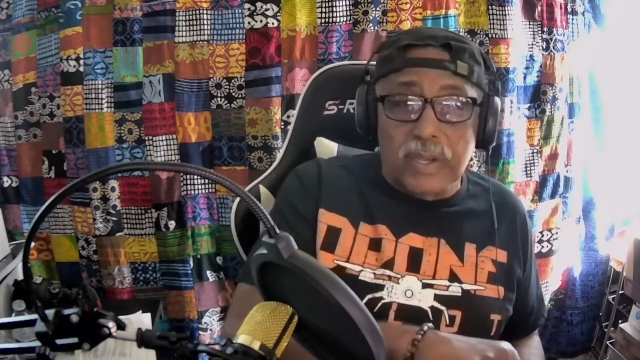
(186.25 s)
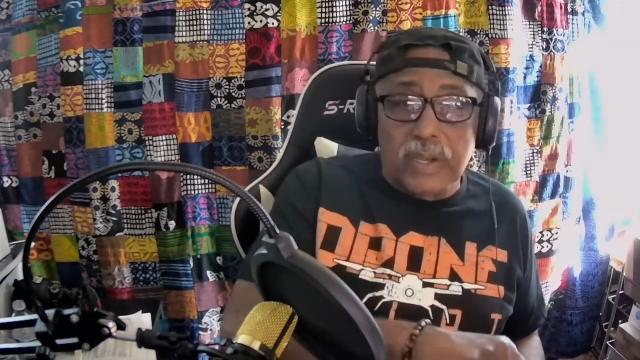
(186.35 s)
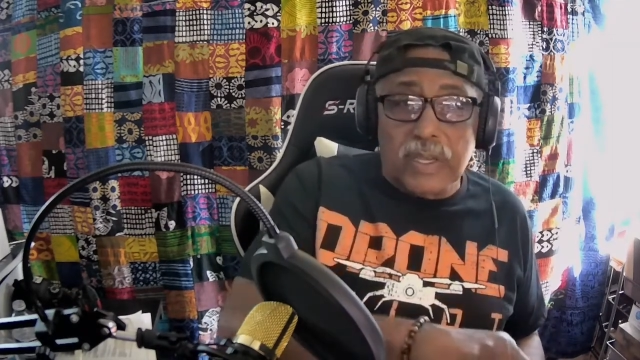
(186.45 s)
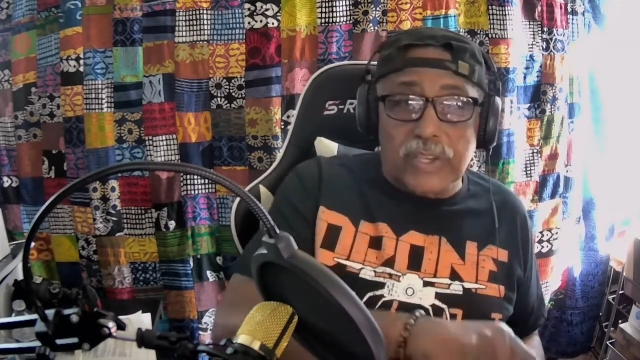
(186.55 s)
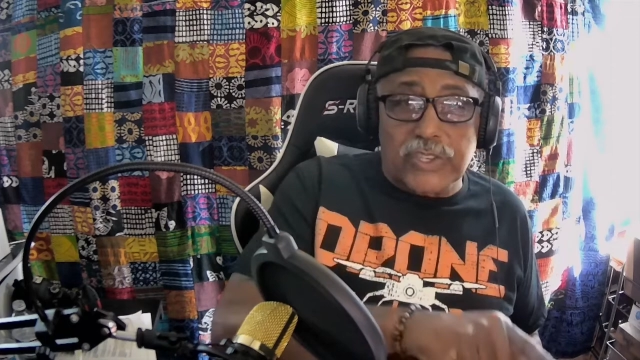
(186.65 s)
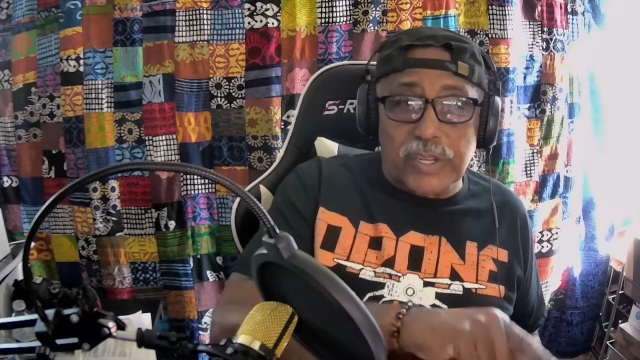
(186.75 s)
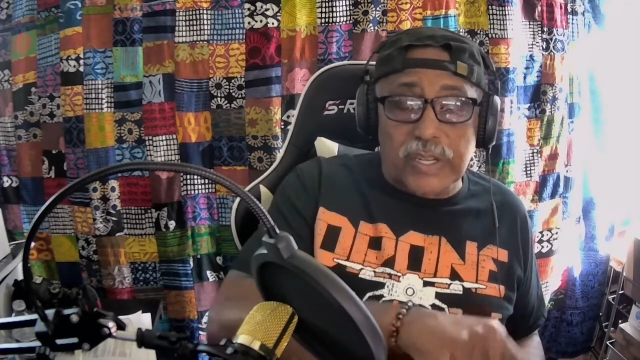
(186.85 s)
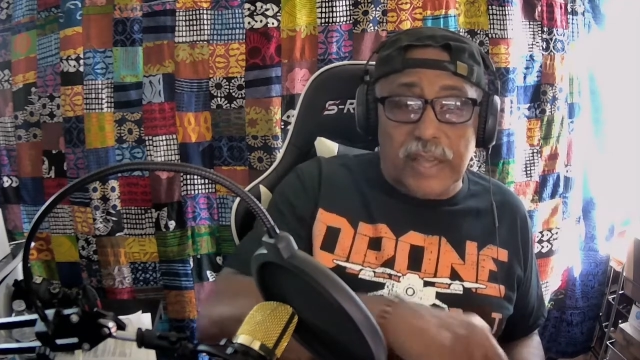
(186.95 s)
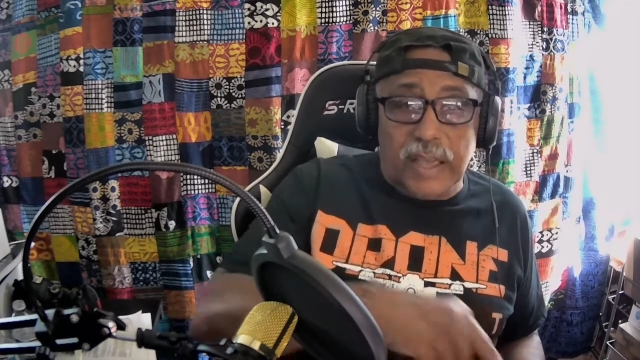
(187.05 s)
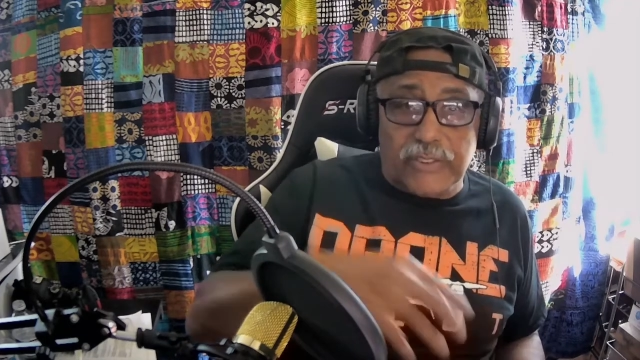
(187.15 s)
because you need to
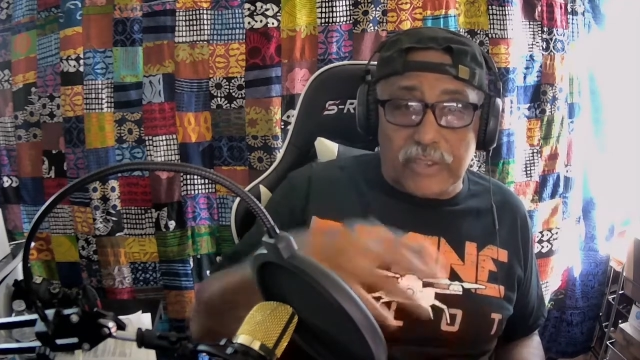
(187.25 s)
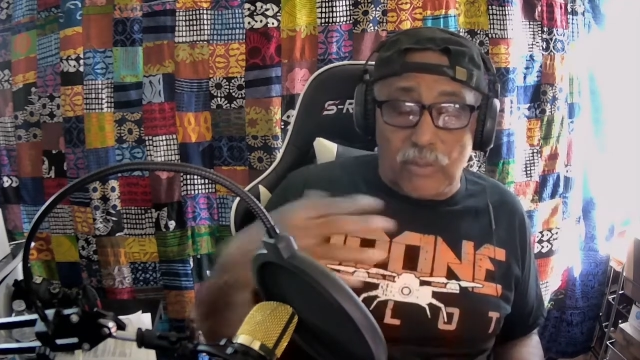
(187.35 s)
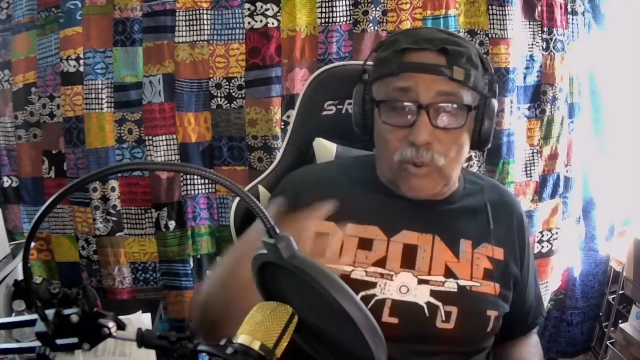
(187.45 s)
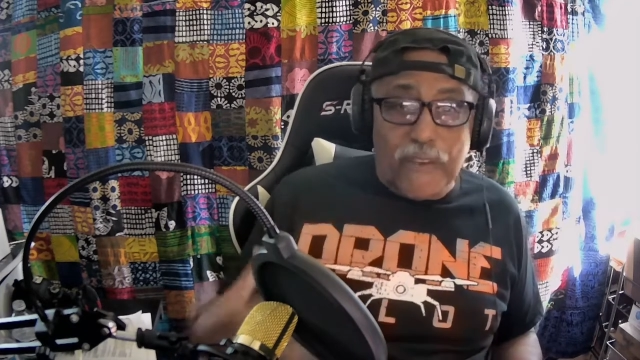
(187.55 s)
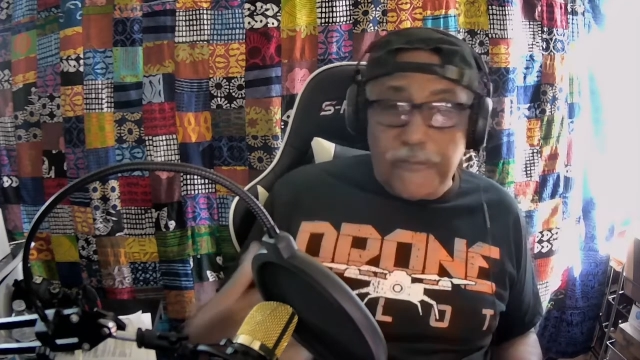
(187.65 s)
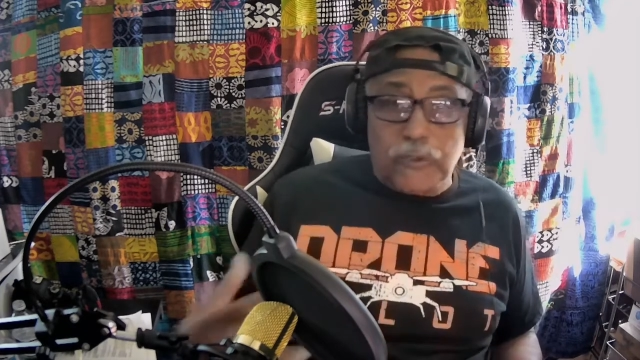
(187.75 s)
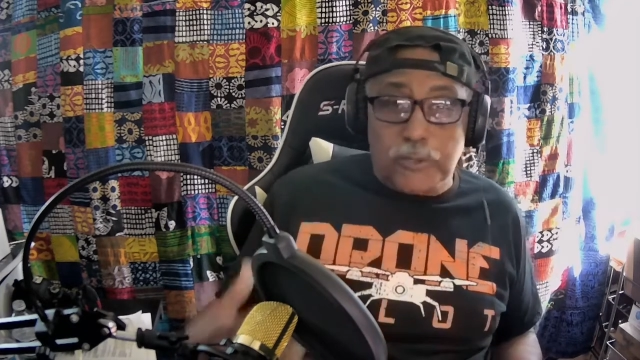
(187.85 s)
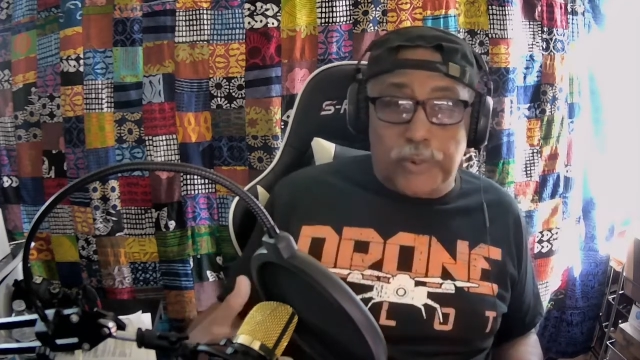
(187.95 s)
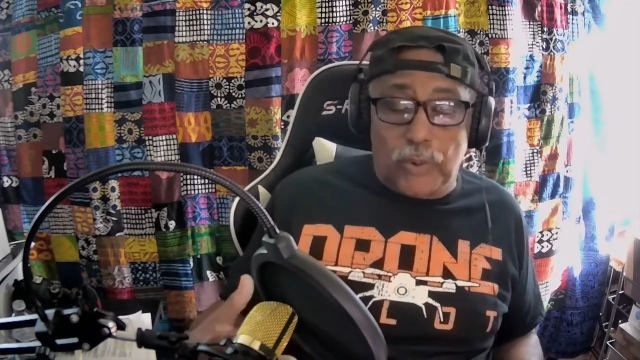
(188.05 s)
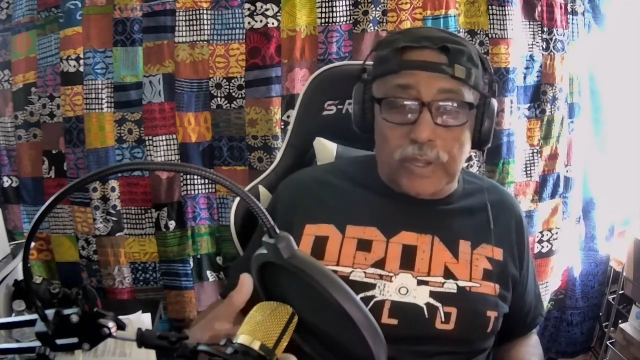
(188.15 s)
have some reference
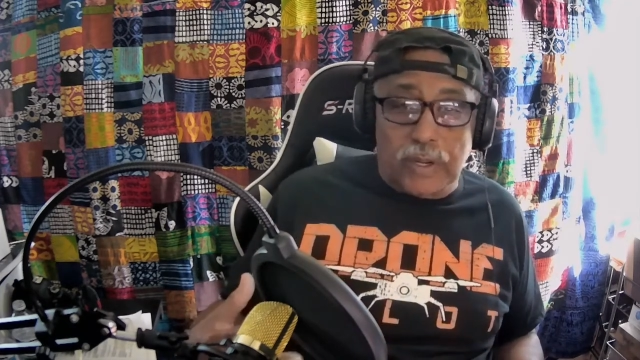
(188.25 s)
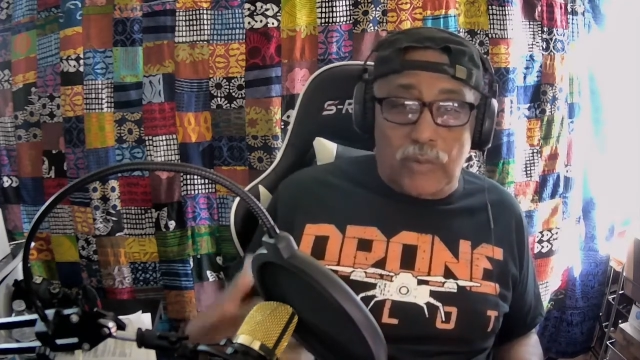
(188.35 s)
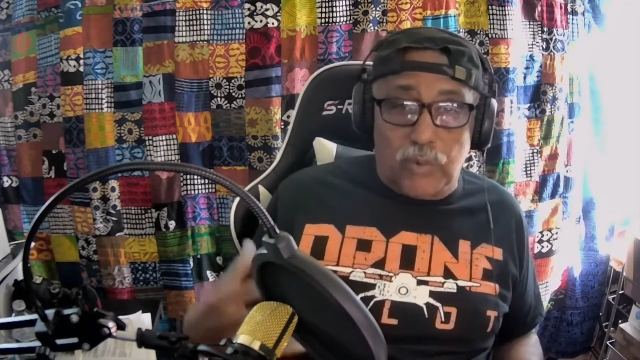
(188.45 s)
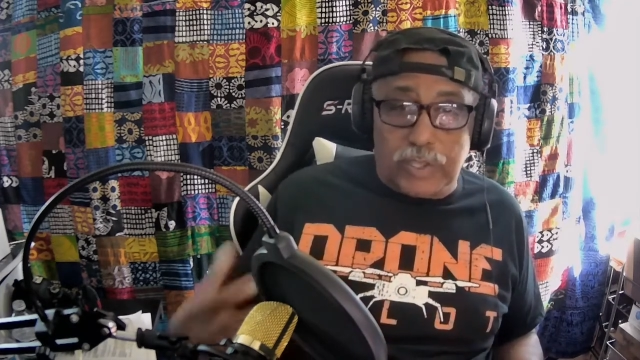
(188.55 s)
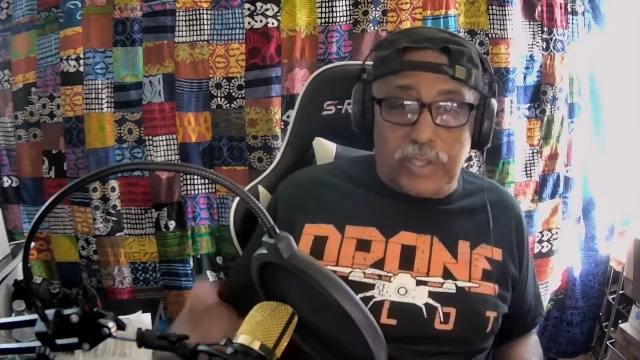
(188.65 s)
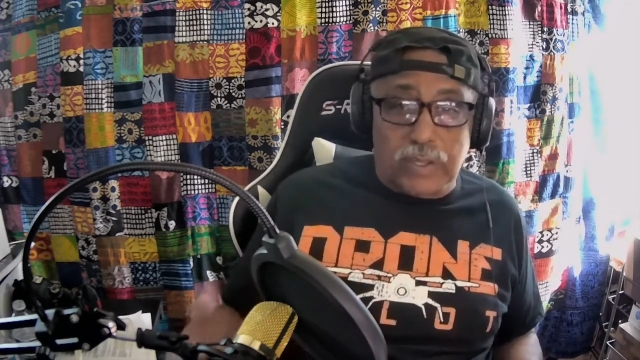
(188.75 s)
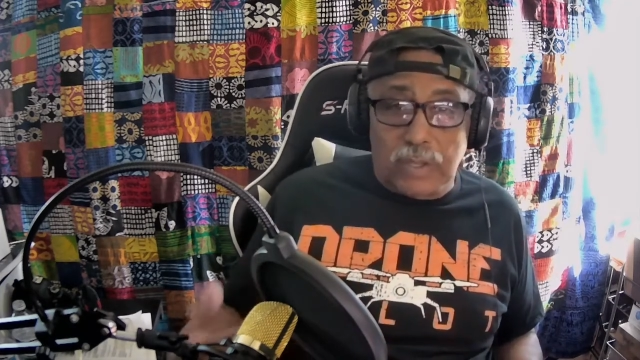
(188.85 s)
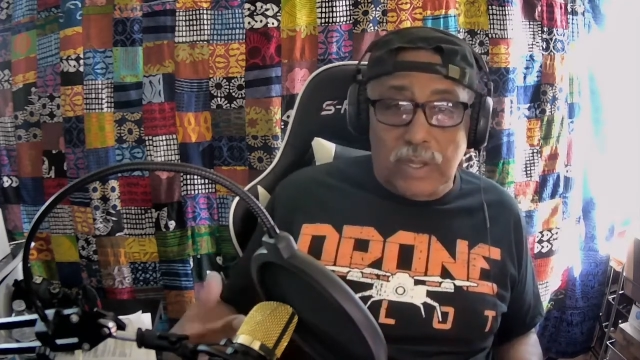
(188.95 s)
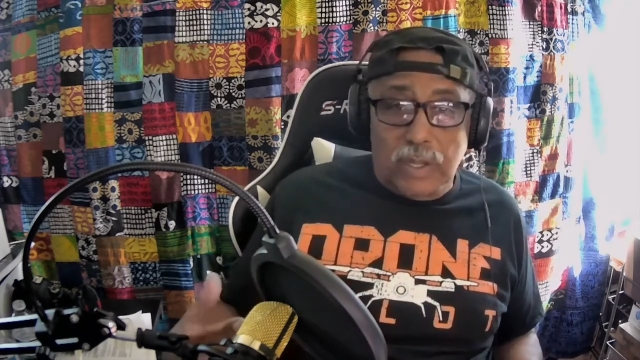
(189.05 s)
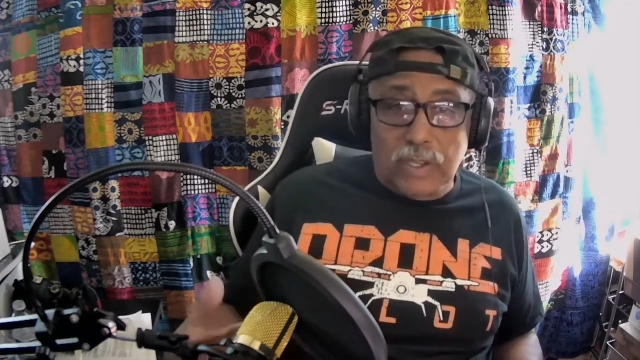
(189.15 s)
point of what to
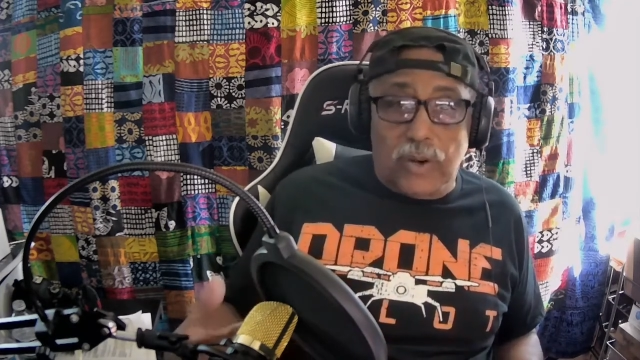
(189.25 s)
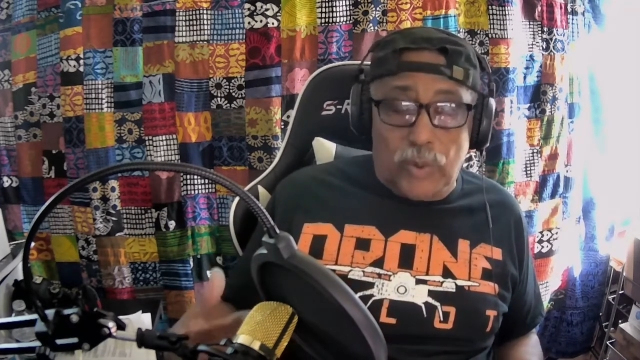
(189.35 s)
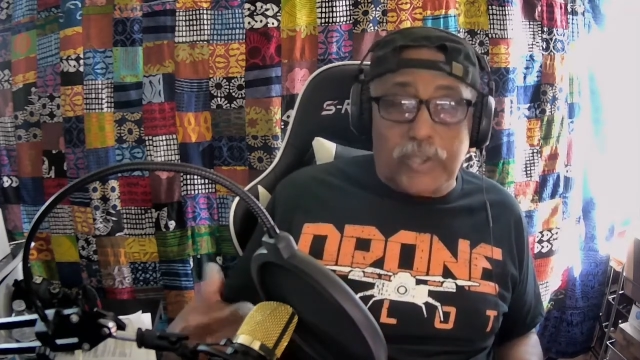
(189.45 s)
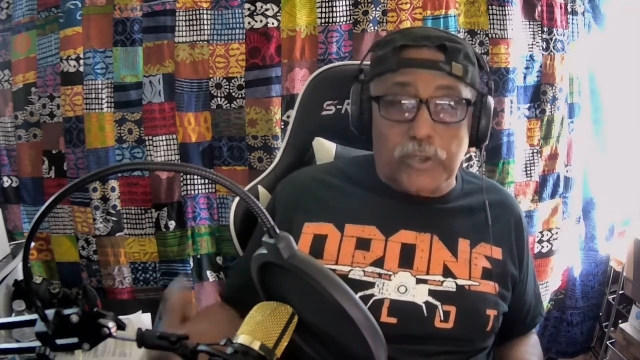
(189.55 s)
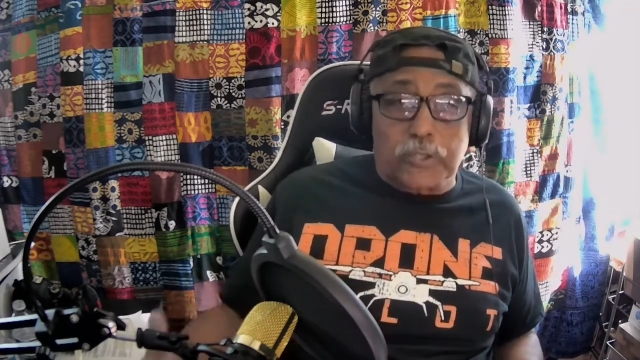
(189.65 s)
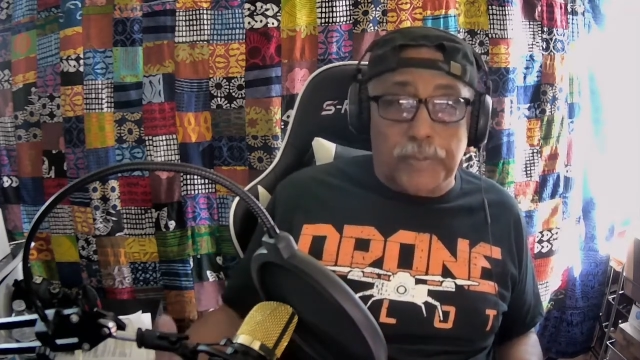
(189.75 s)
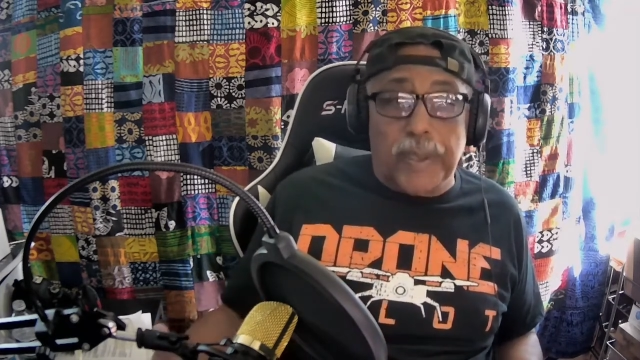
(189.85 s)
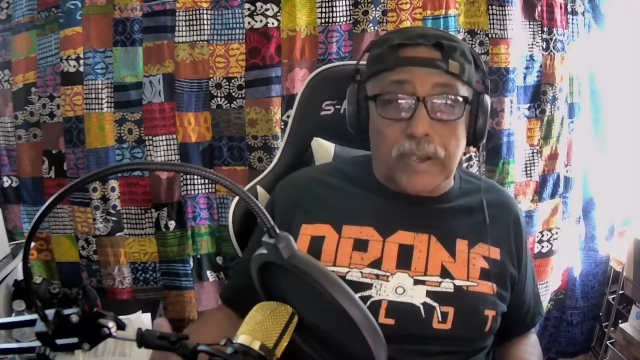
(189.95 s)
expect.